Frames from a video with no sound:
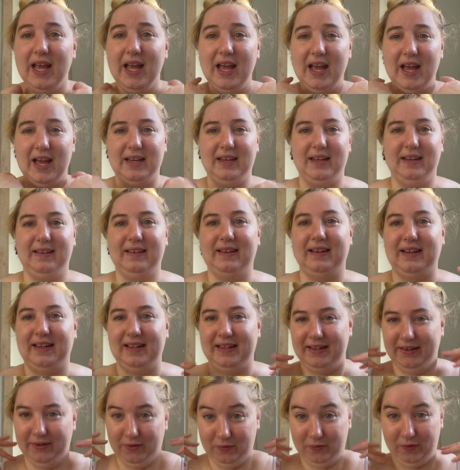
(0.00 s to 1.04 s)
and it's like a
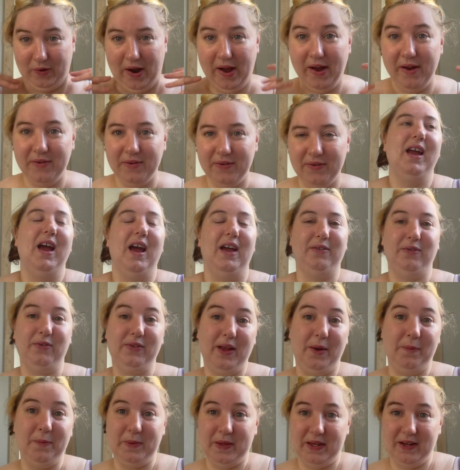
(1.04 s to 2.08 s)
little ruff. I thought that
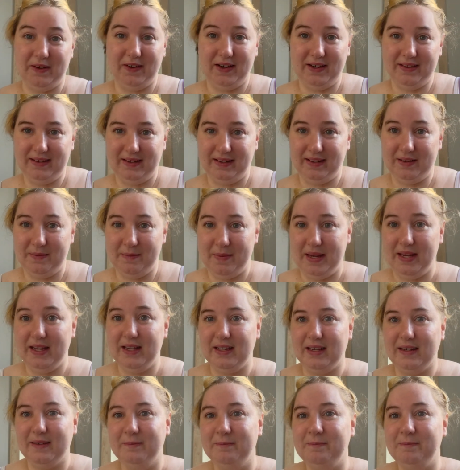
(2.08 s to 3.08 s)
would be a great thing to make.